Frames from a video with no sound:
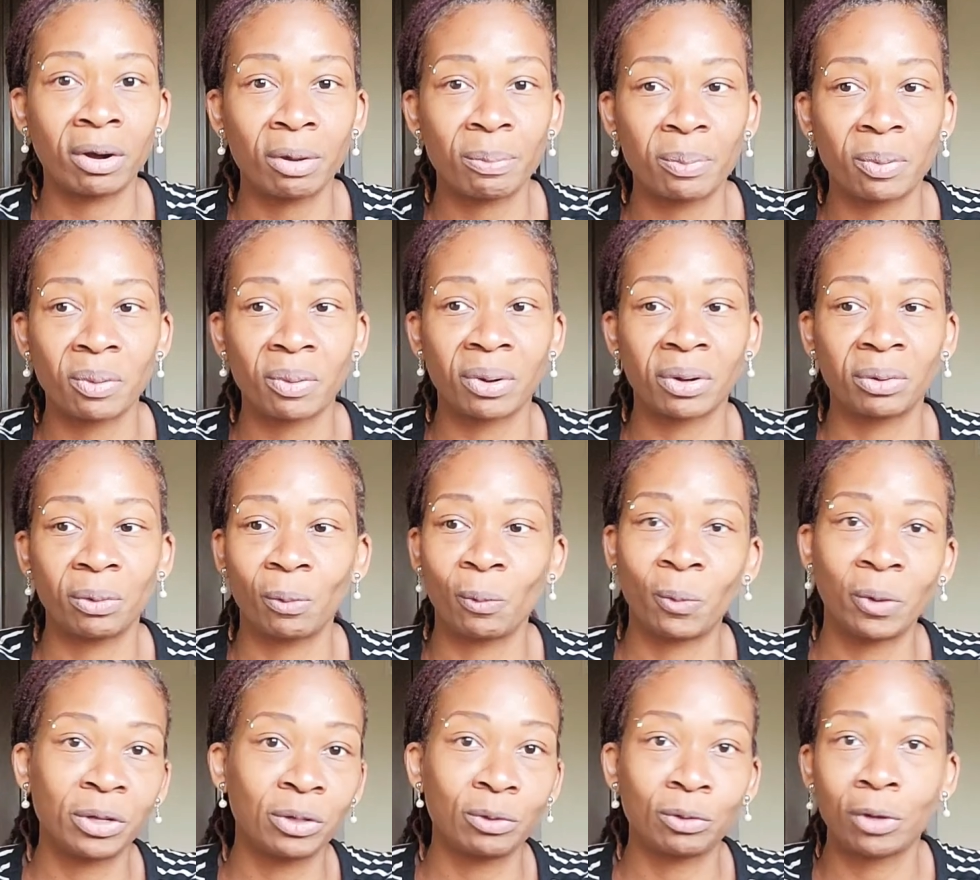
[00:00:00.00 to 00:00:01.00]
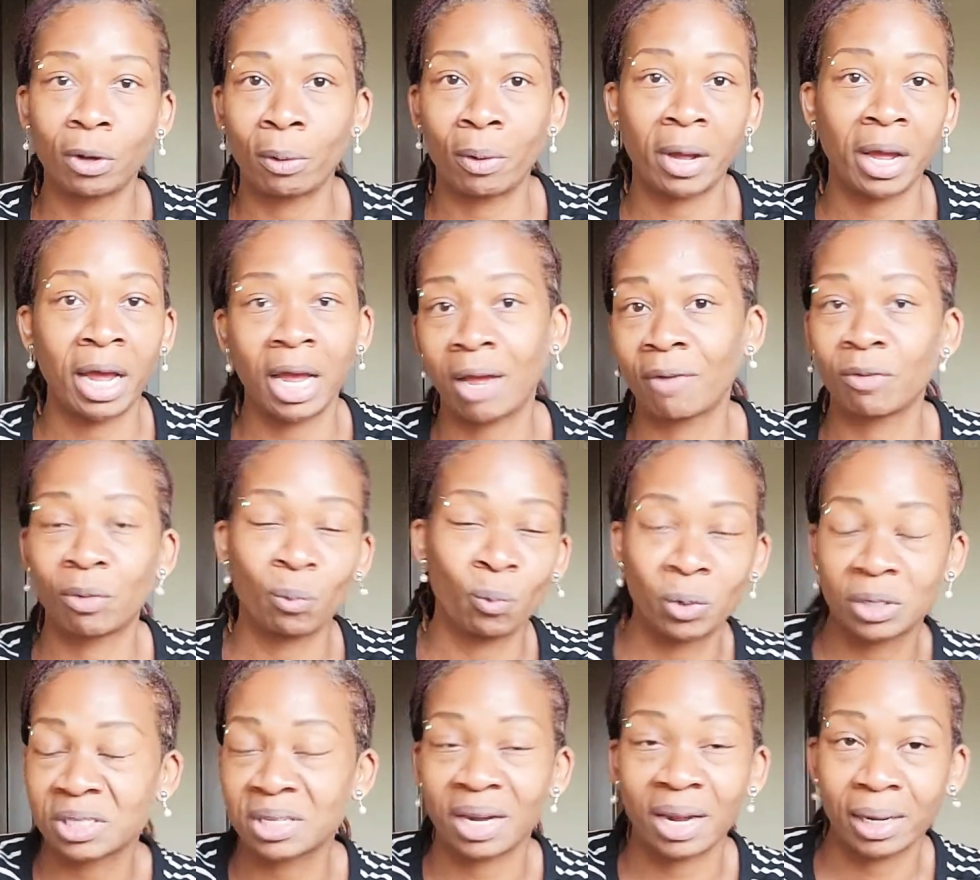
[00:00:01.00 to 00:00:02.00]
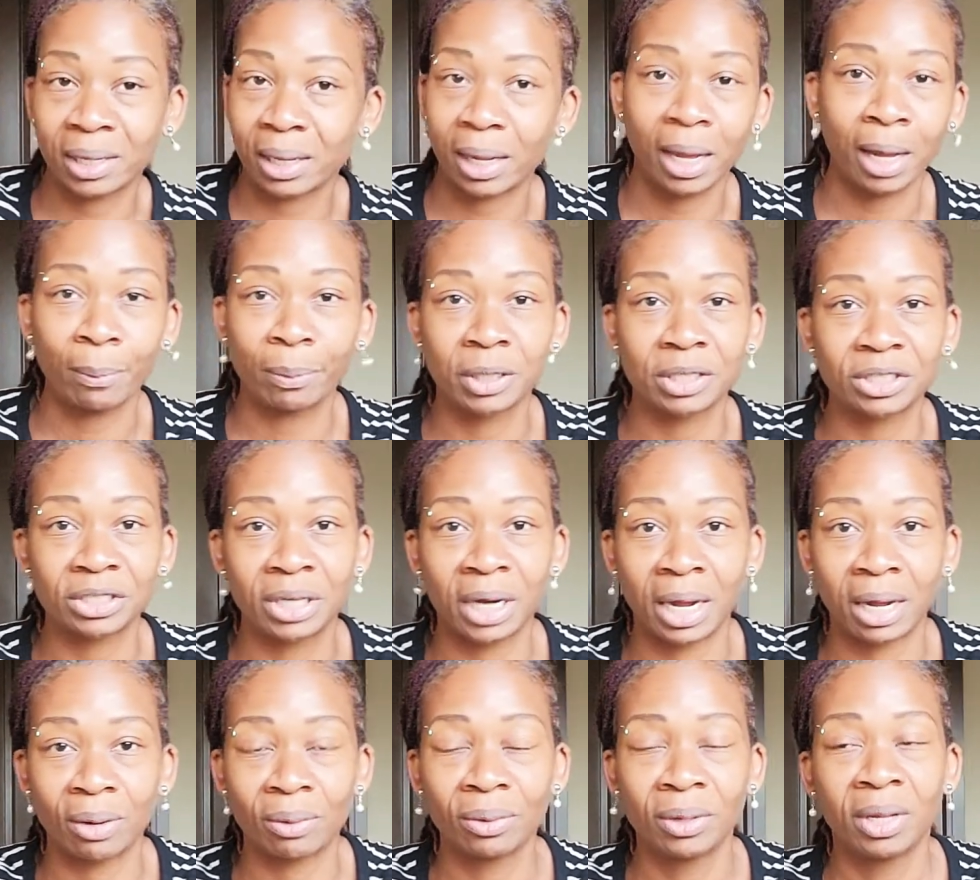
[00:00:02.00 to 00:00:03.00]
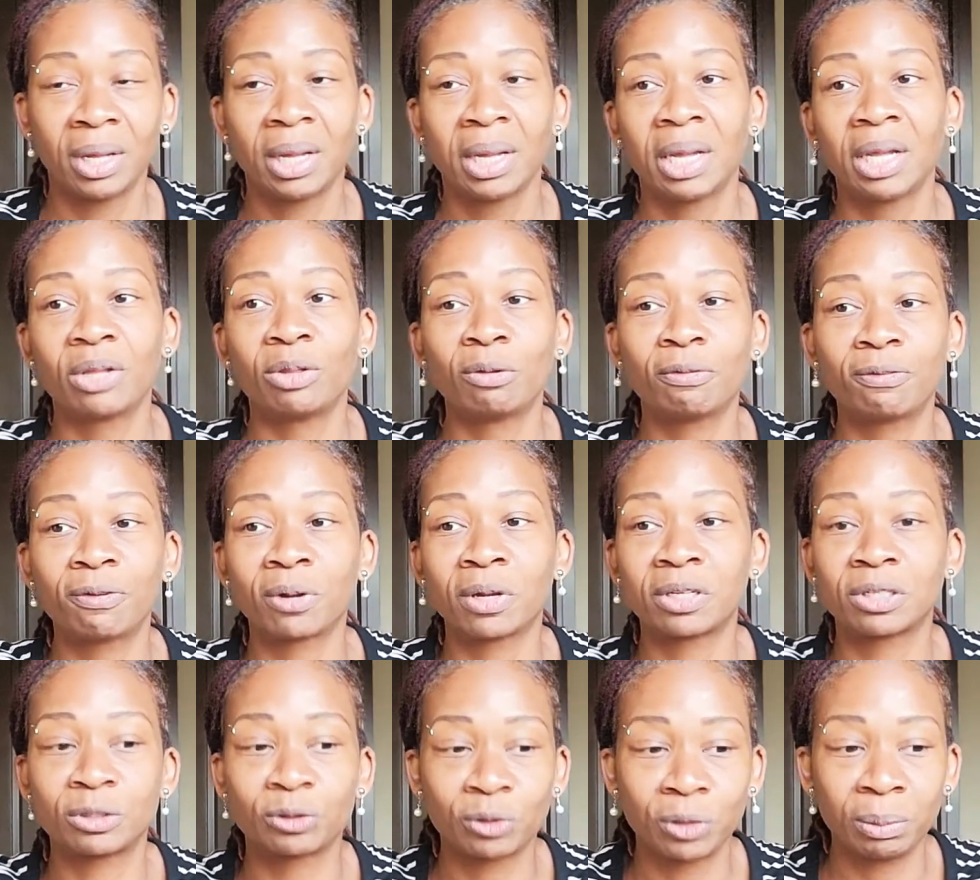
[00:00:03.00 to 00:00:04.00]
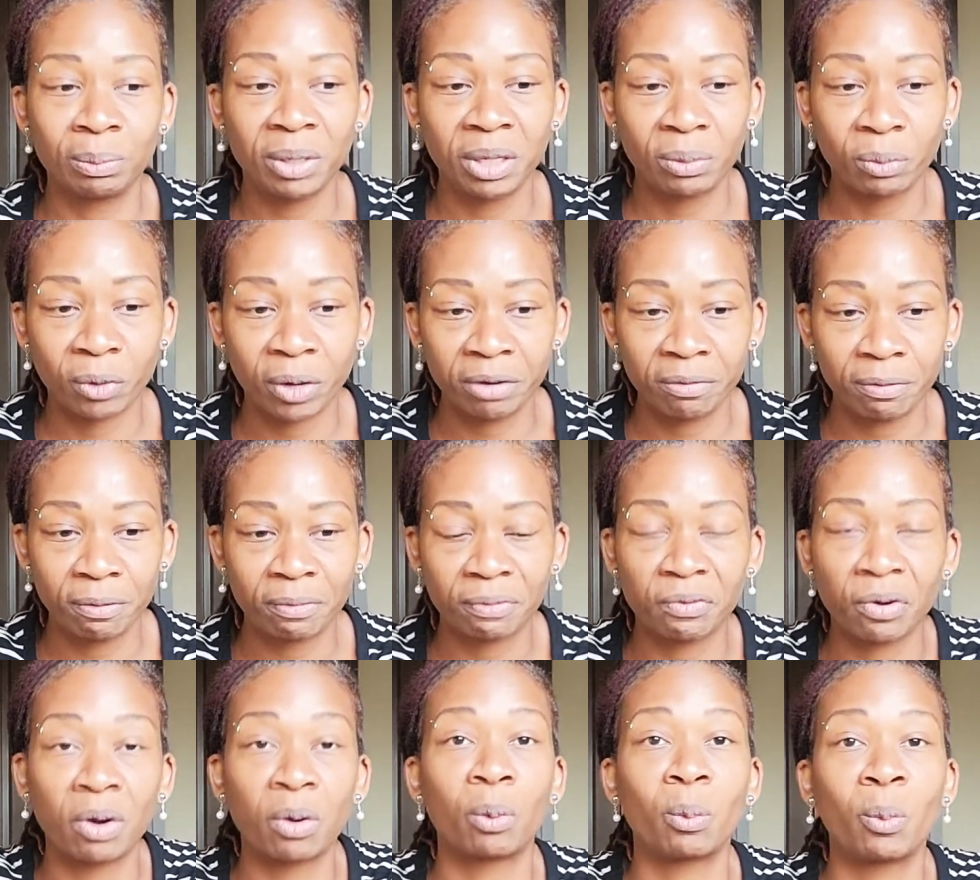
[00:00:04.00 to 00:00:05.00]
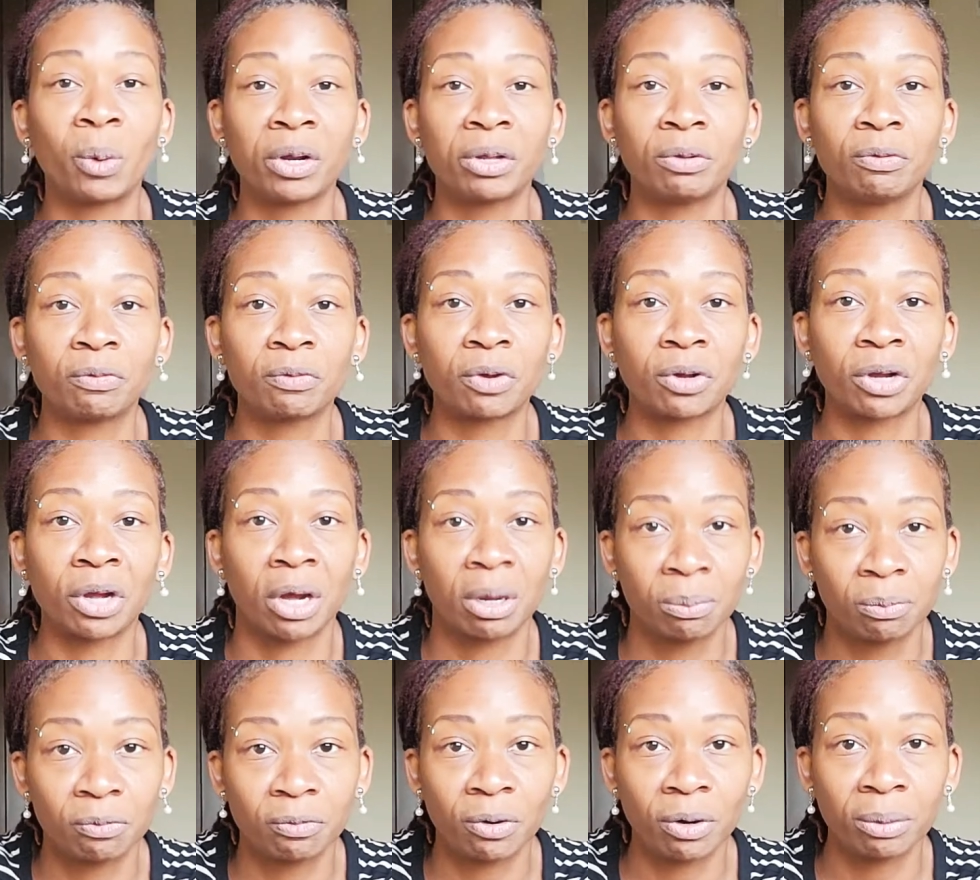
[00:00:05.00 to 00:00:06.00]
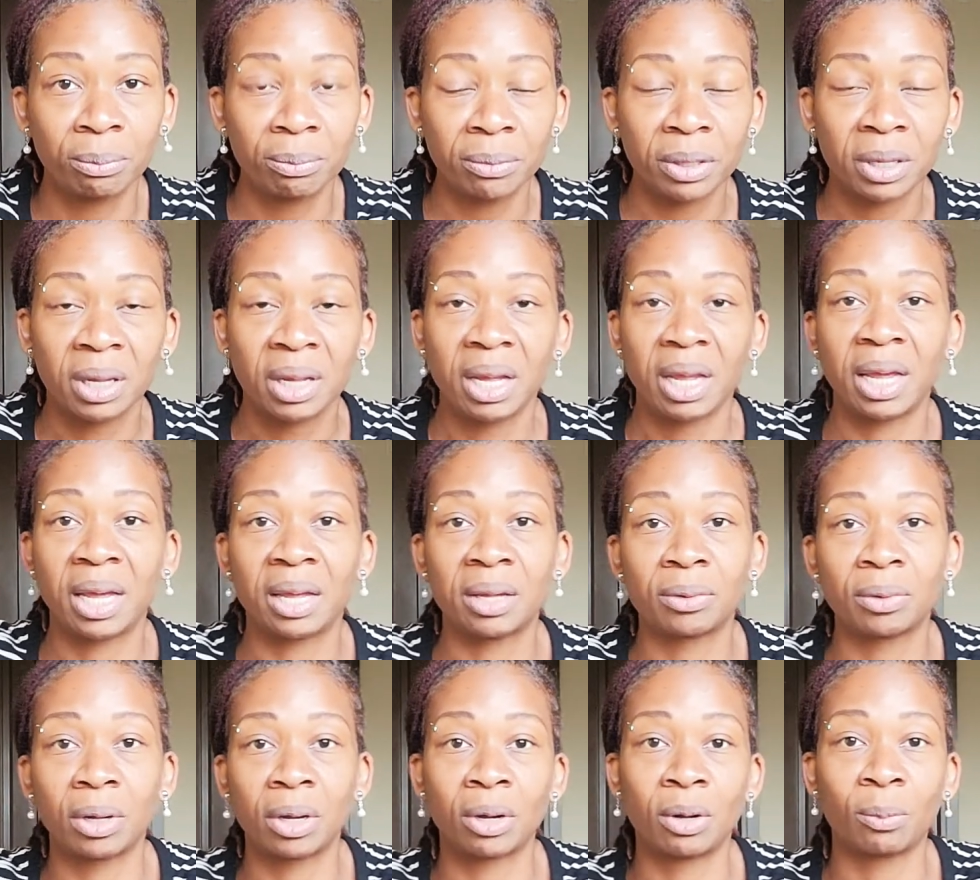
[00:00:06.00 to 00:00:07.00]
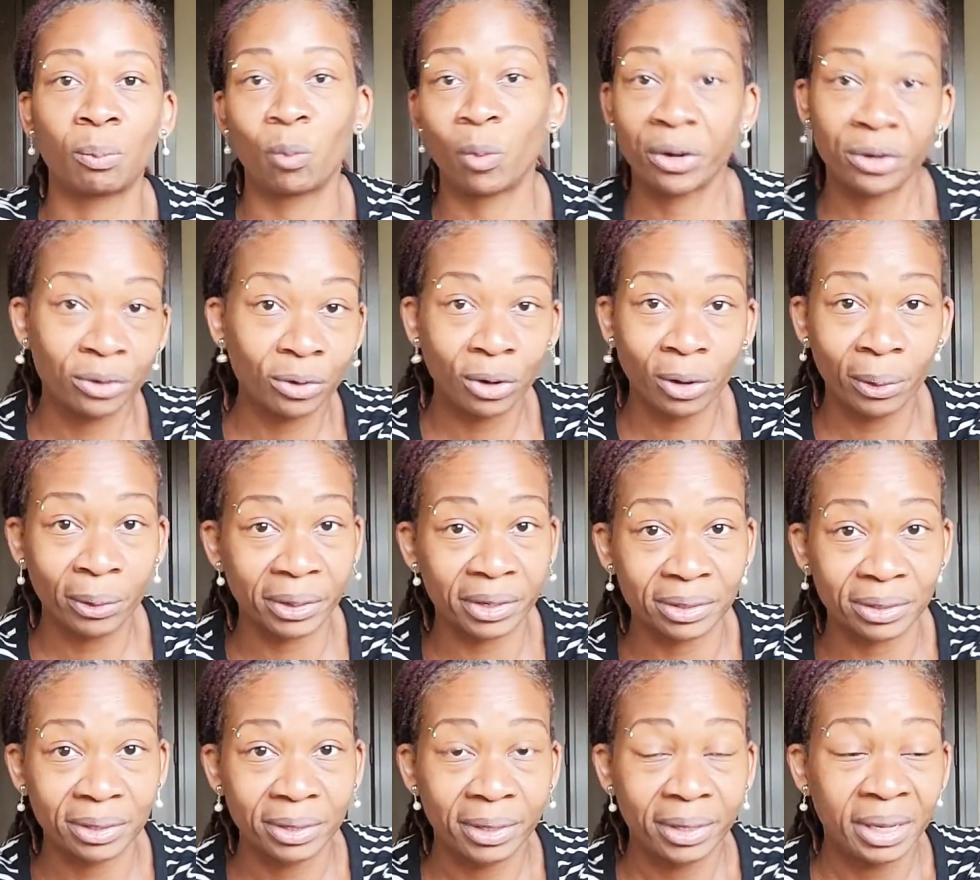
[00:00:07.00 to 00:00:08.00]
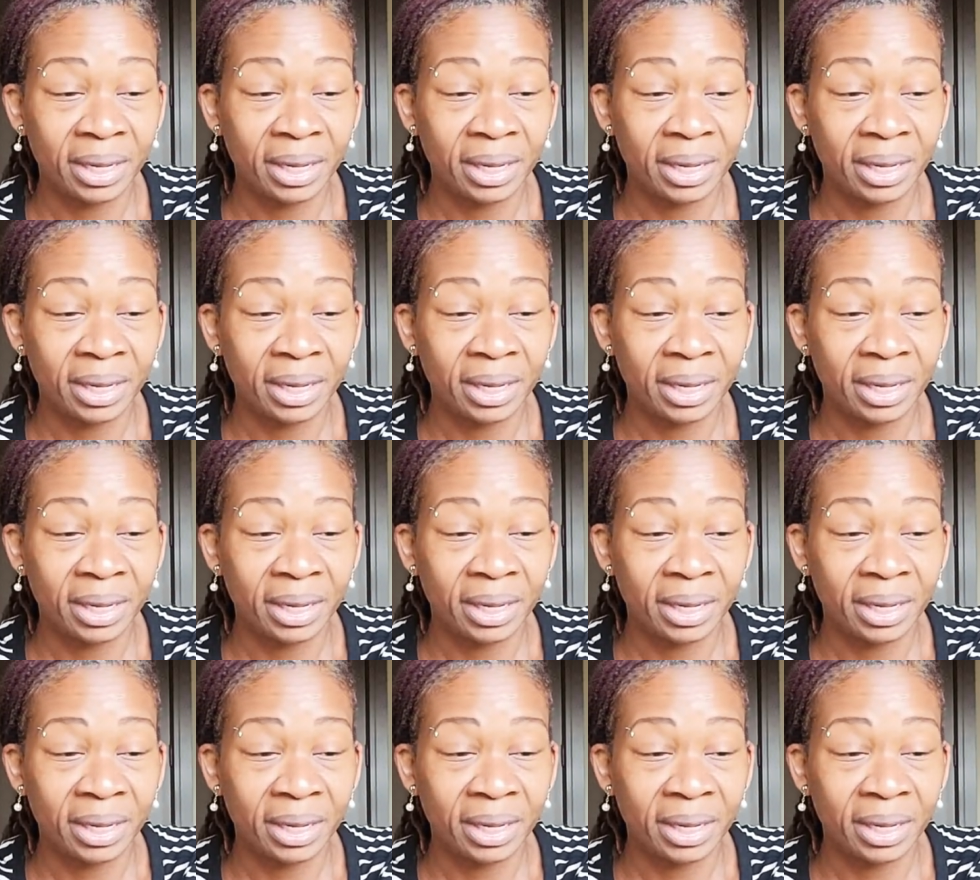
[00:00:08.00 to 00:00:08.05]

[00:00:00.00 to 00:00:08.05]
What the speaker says: up on what you don't have and what's not accomplished now. You feel extremely grateful for where you've come from and where you're going.